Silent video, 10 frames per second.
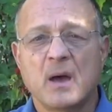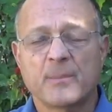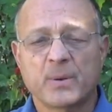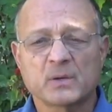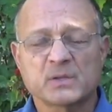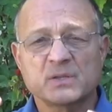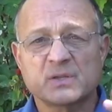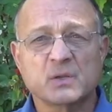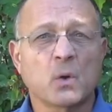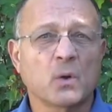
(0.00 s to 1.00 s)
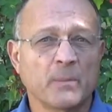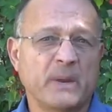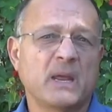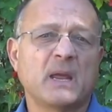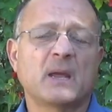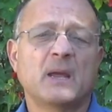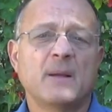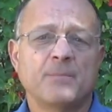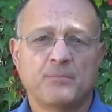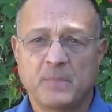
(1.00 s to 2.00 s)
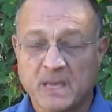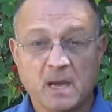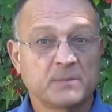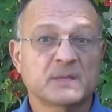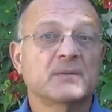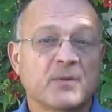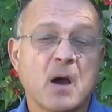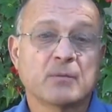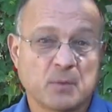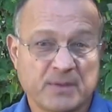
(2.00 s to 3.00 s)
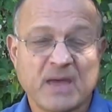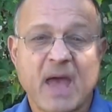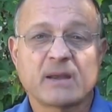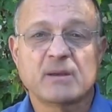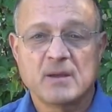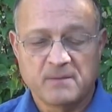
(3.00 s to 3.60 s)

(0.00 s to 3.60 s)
A person's total being becomes involved with that.